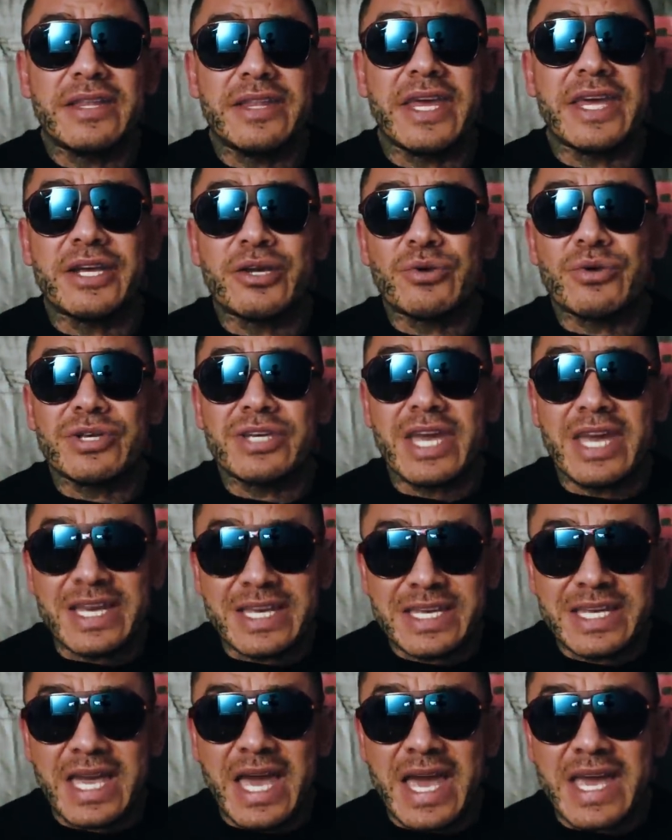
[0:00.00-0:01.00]
they
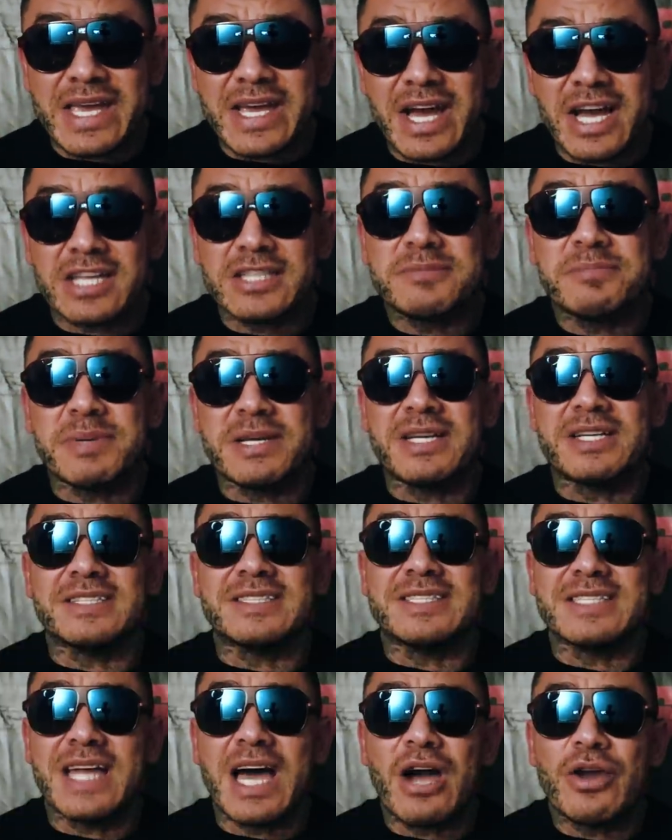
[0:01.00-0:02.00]
create chaos,
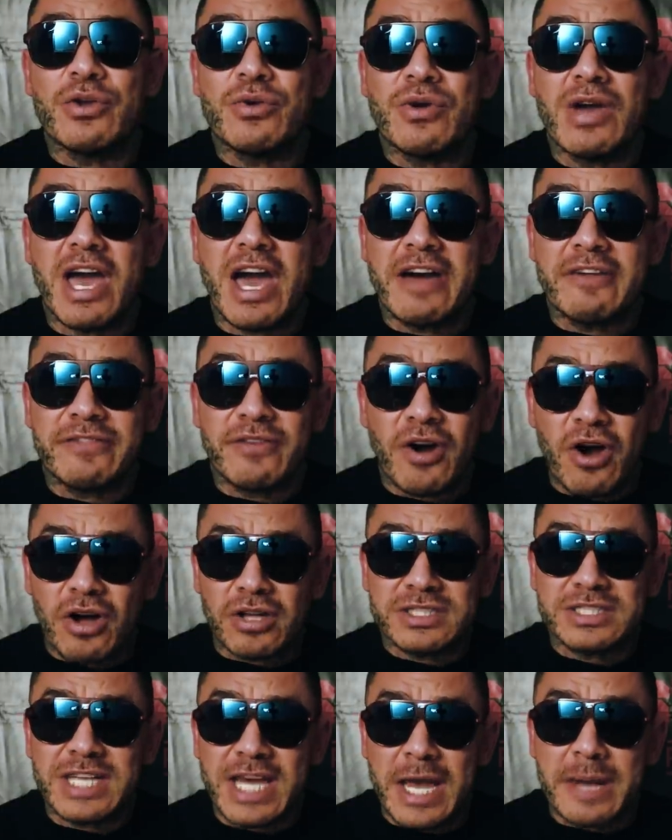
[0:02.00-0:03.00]
because now you have
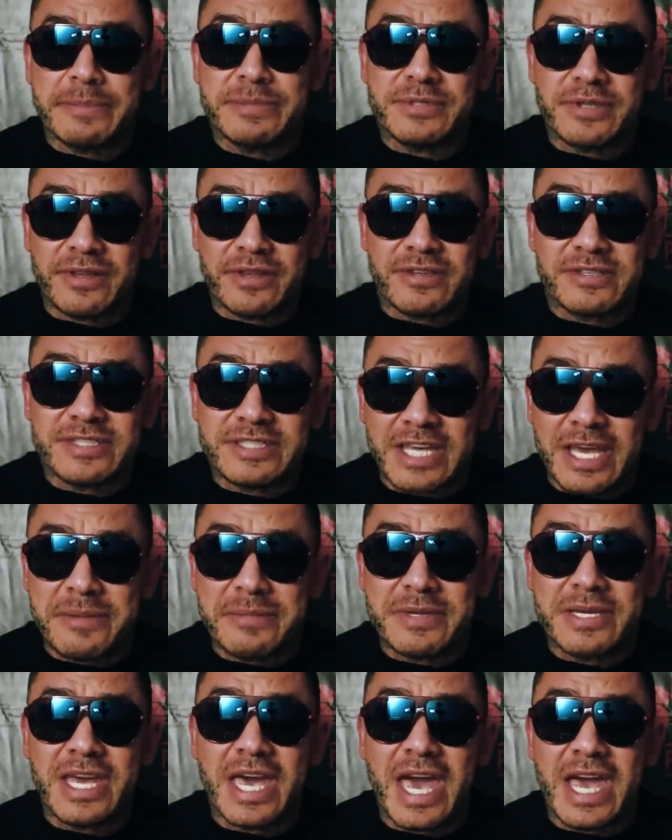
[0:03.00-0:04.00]
all types of the
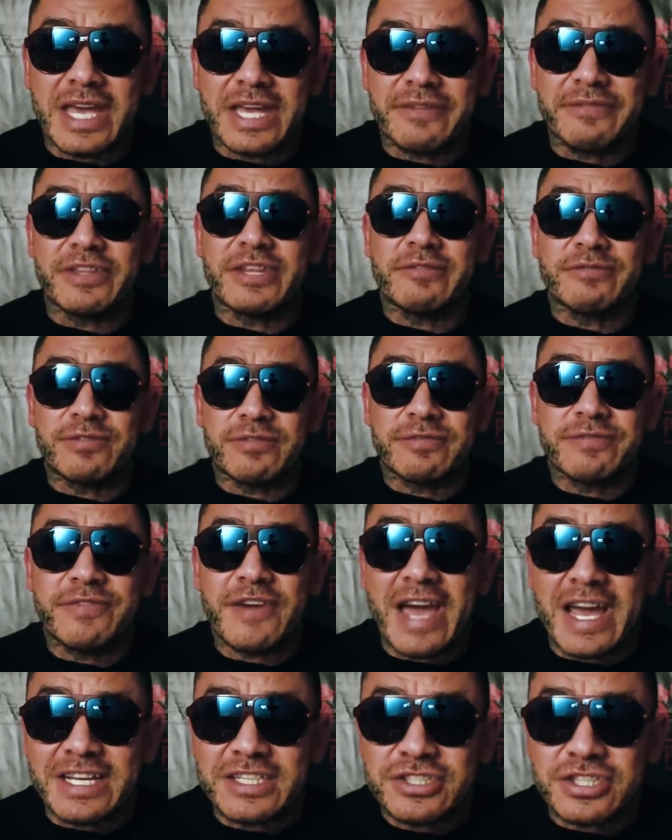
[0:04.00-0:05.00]
same gang and different
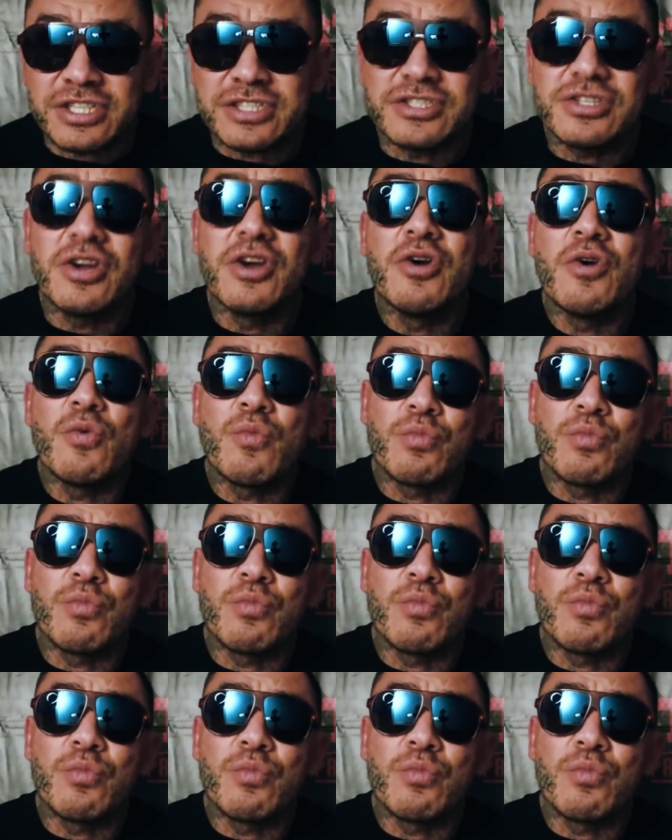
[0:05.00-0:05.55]
factions